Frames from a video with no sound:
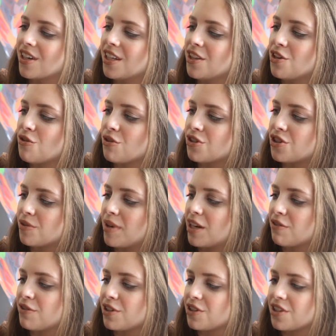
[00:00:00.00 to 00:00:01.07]
during the Nordstrom
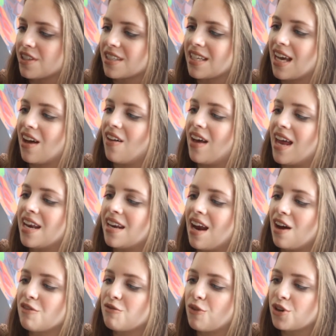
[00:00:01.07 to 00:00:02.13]
anniversary sale. And
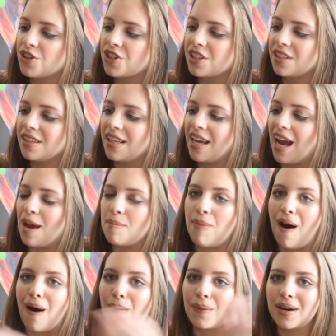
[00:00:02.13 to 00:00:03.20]
unfortunately, I
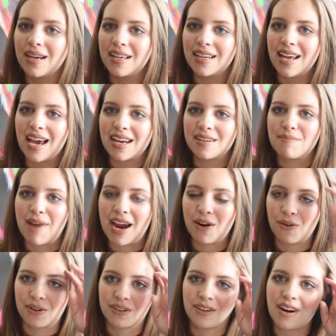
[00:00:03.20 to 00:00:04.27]
bought one and my
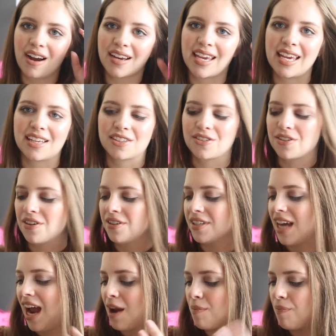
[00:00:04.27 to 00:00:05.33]
order got
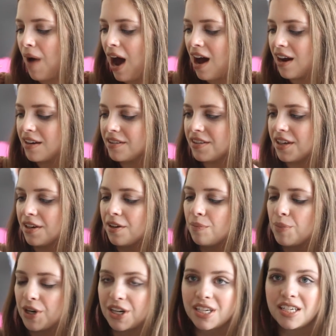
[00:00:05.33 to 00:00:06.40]
canceled. I bought
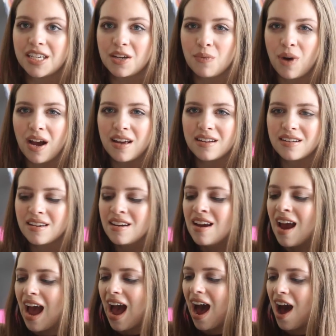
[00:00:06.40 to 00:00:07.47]
the burgundy one
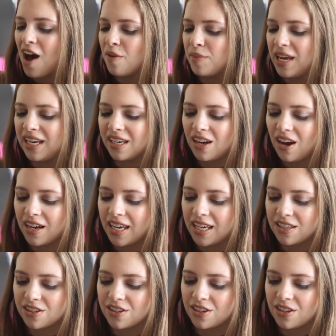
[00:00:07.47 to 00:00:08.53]
um, and it got
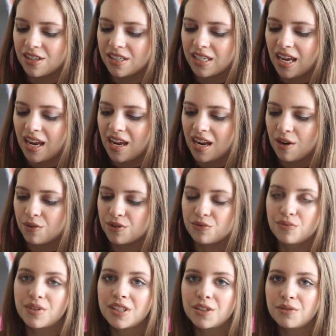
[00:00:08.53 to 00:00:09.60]
canceled and I
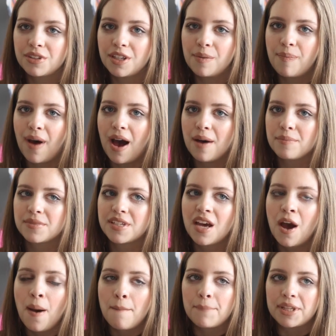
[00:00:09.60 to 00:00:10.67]
was really, really bummed.
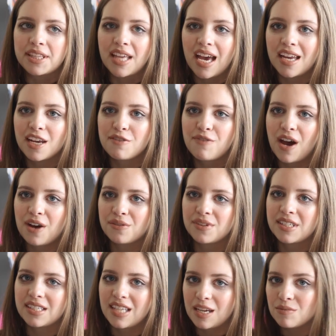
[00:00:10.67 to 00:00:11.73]
But then I
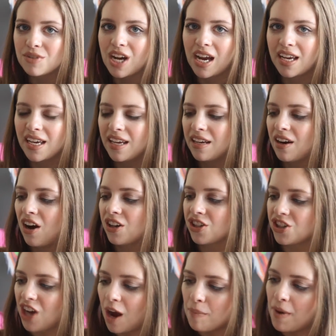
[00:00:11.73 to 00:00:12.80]
found the same jacket on
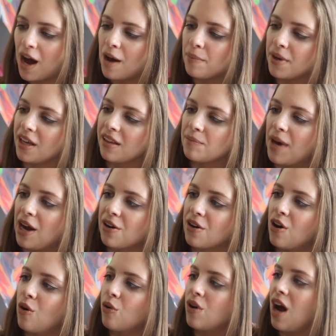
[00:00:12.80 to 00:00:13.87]
Shopbop
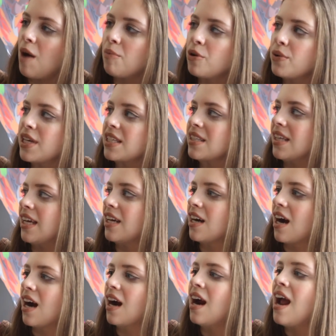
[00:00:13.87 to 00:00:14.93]
about a couple weeks
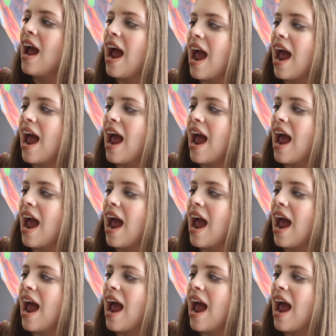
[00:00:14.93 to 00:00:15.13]
later